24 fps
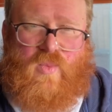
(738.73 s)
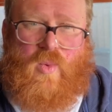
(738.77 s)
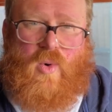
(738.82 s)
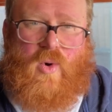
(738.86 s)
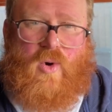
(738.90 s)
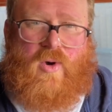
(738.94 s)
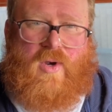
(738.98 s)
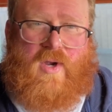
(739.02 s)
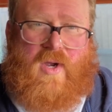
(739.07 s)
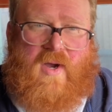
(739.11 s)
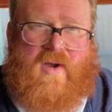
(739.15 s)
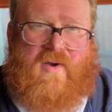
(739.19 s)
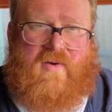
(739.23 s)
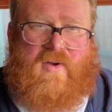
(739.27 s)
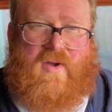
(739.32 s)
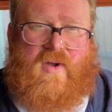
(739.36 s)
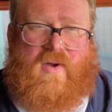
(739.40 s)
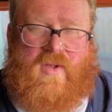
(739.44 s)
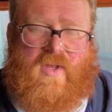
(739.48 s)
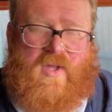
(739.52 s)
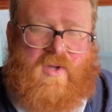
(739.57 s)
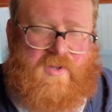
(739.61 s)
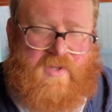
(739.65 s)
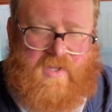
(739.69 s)
walk
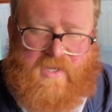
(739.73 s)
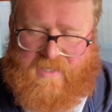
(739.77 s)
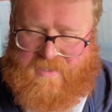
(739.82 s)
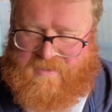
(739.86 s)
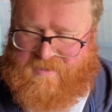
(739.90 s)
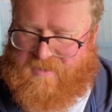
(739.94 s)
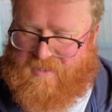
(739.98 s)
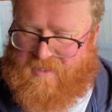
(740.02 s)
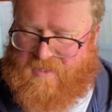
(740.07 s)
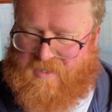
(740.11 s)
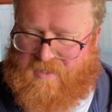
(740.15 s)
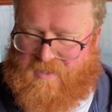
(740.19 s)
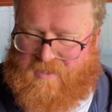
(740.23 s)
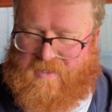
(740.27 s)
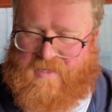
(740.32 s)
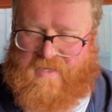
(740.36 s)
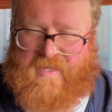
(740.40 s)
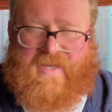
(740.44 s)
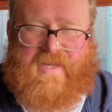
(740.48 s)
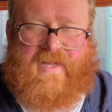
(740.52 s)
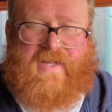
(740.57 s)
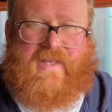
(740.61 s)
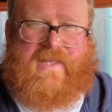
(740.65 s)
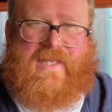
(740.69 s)
along the entire
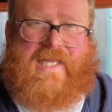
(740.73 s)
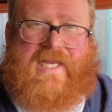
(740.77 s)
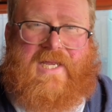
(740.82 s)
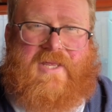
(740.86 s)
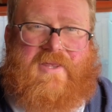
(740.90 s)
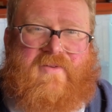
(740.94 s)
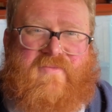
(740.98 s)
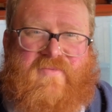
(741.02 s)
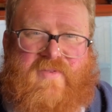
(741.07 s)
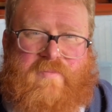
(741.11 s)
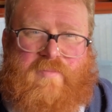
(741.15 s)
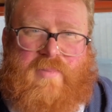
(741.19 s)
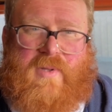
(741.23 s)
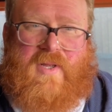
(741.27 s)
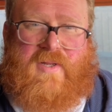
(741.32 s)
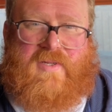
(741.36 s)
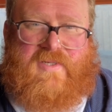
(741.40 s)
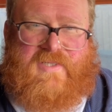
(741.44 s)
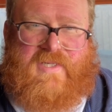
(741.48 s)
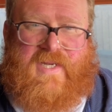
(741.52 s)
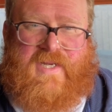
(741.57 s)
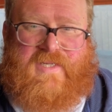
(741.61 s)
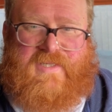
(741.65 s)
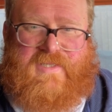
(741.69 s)
length of the
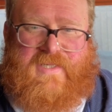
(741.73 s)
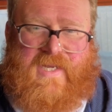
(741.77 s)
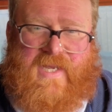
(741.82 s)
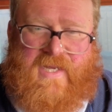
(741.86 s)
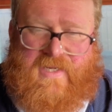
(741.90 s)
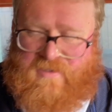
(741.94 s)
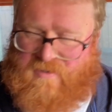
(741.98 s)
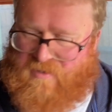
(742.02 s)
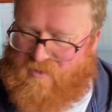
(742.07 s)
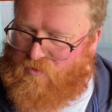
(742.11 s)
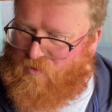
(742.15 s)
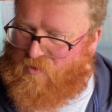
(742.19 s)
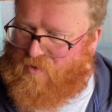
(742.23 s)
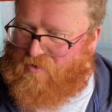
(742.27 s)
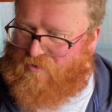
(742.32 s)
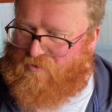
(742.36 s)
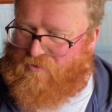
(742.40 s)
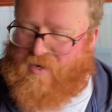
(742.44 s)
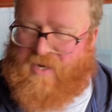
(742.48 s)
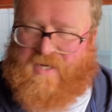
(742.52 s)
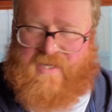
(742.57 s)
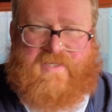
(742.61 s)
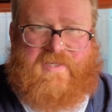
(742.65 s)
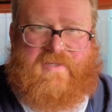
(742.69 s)
plot site to get to the one
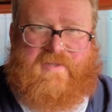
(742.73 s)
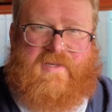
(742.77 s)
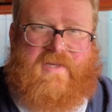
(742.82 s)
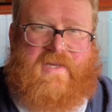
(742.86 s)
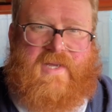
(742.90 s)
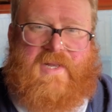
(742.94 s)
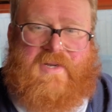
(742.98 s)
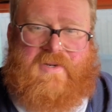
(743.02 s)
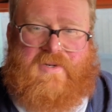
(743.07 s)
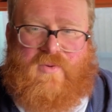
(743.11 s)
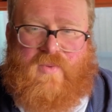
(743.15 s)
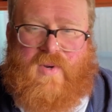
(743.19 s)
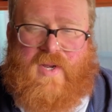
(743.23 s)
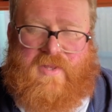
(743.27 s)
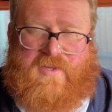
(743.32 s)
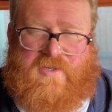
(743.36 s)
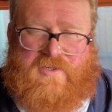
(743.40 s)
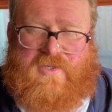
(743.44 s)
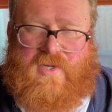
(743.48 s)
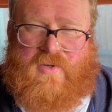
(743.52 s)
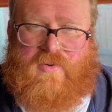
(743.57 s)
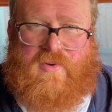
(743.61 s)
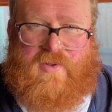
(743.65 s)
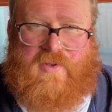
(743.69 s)
right at the end where
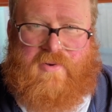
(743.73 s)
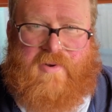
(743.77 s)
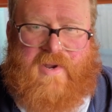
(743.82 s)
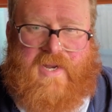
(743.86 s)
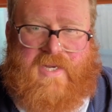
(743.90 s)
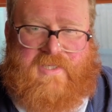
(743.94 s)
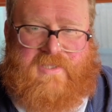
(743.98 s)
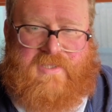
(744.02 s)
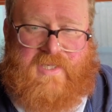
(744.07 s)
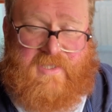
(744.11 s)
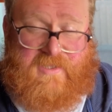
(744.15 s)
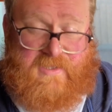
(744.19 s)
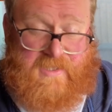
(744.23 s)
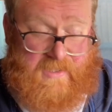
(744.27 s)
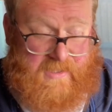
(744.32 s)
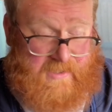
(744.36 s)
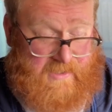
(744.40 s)
there's no other access?